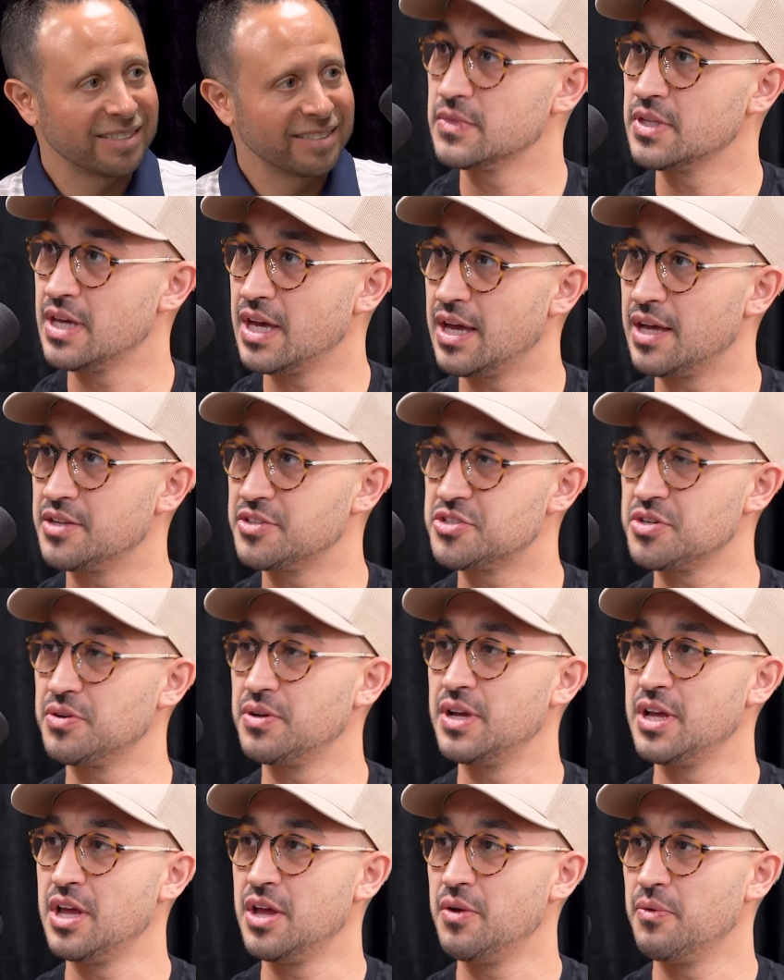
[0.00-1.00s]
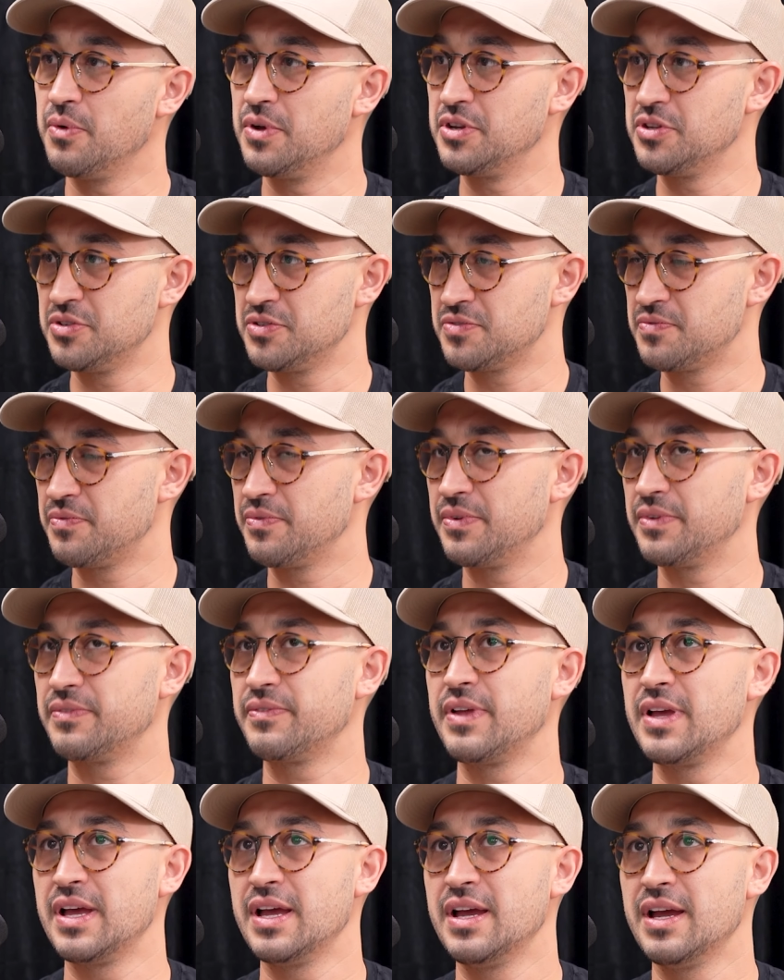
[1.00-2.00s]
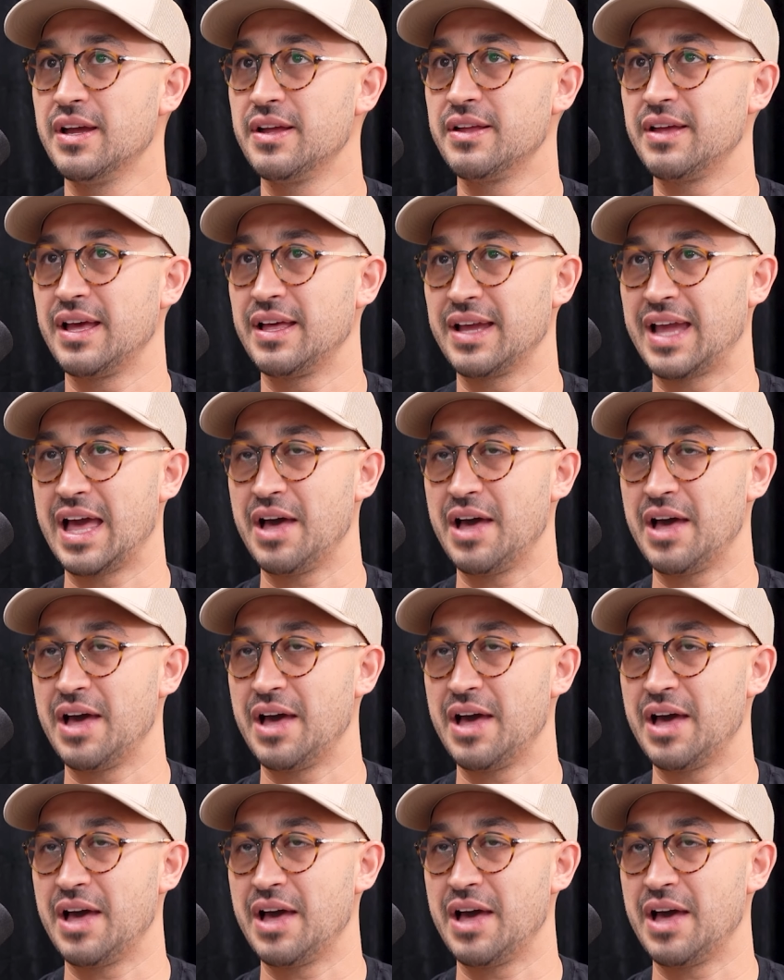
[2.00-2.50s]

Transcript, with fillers: Yeah. So when you like,